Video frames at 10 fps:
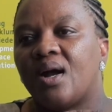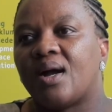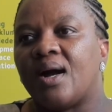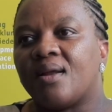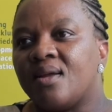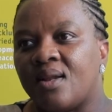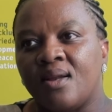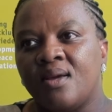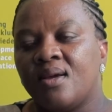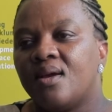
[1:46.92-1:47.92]

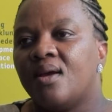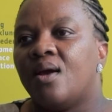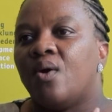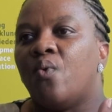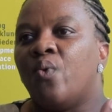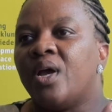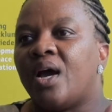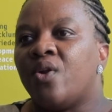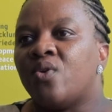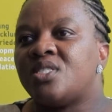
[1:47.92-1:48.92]
currently, we
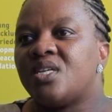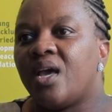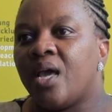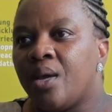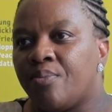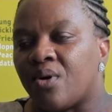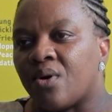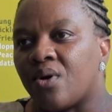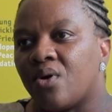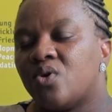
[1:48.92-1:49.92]
are not
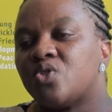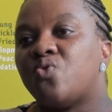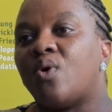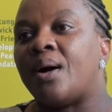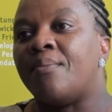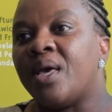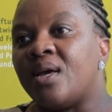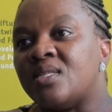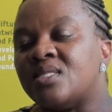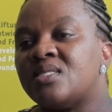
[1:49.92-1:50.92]
able to
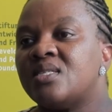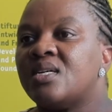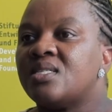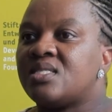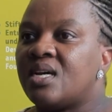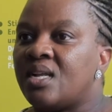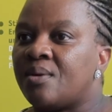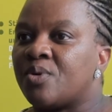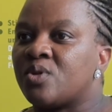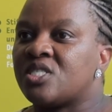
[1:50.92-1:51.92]
amend
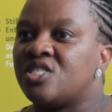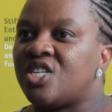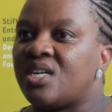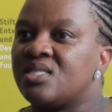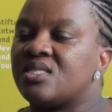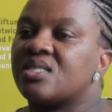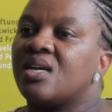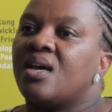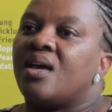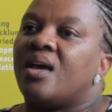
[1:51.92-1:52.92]
tender procedures
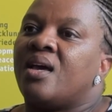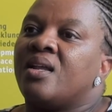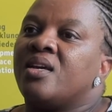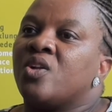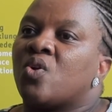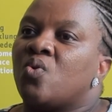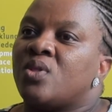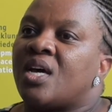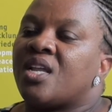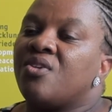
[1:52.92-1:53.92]
and include
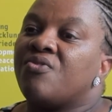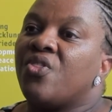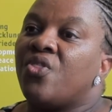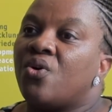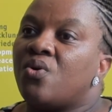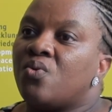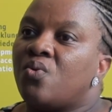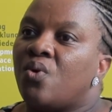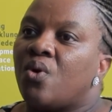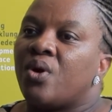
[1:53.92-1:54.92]
that even
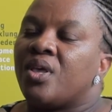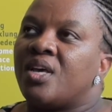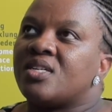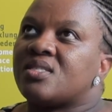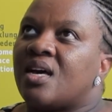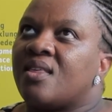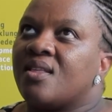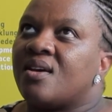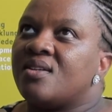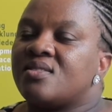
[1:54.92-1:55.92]
though Yes, I think
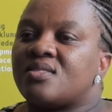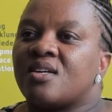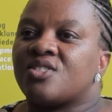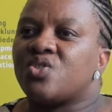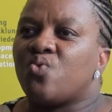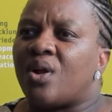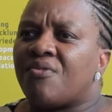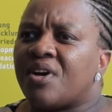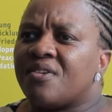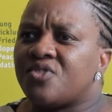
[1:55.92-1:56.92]
there is section
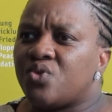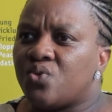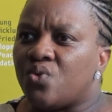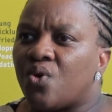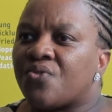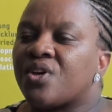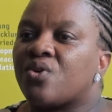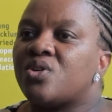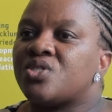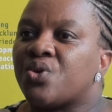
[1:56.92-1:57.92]
152 of the
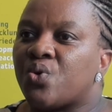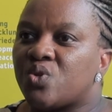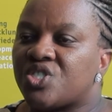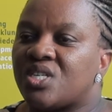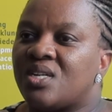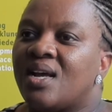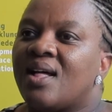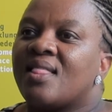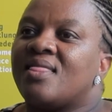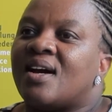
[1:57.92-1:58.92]
constitution
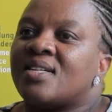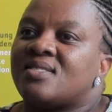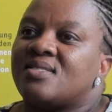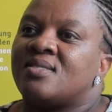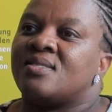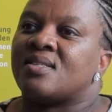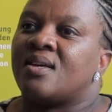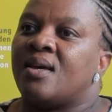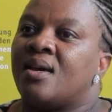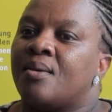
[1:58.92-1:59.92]
that is
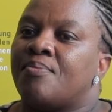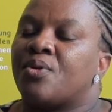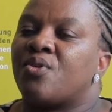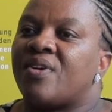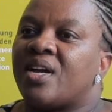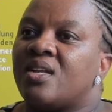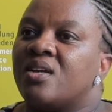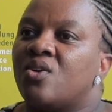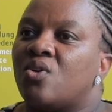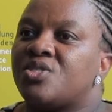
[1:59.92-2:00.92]
uh, providing
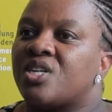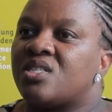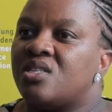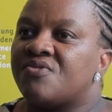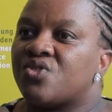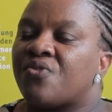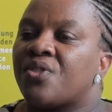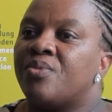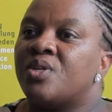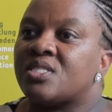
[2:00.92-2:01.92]
the objectives of the
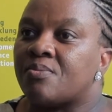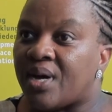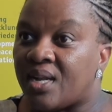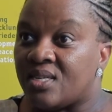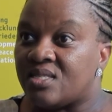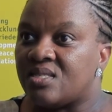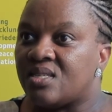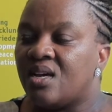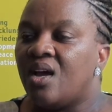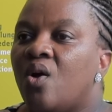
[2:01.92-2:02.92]
municipality,
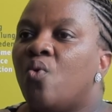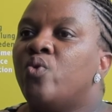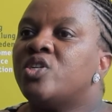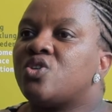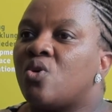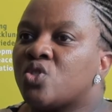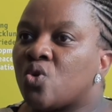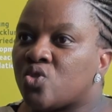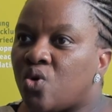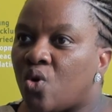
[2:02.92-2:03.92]
which
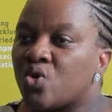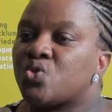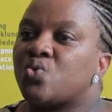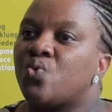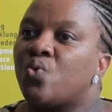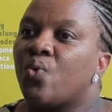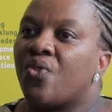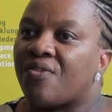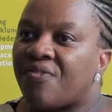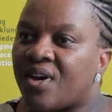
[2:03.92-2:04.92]
also talks to
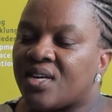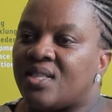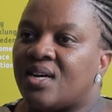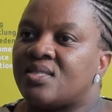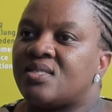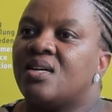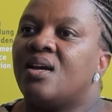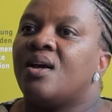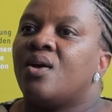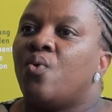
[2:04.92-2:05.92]
the fact that
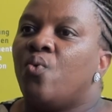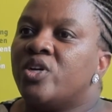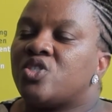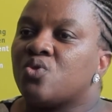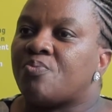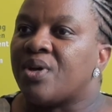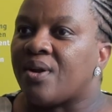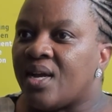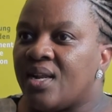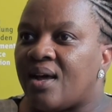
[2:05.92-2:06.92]
we should be
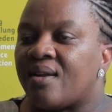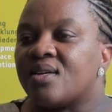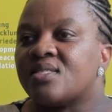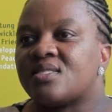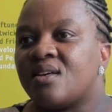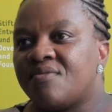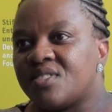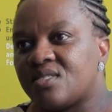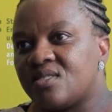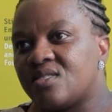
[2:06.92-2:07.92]
rendering
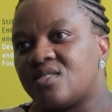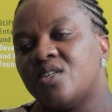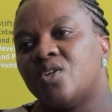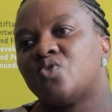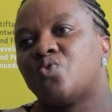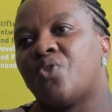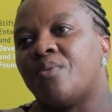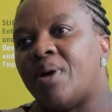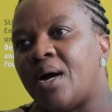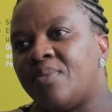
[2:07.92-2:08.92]
services to the
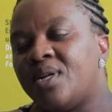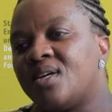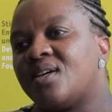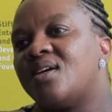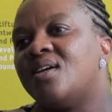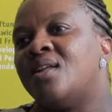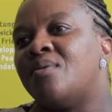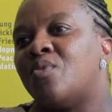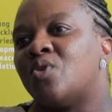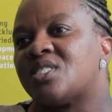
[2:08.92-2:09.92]
public in a
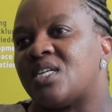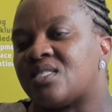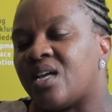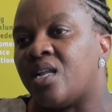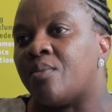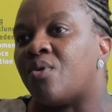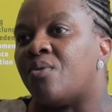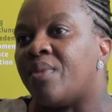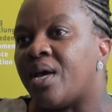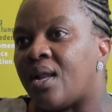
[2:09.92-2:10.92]
more sustainable
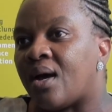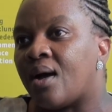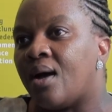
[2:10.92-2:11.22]
manner.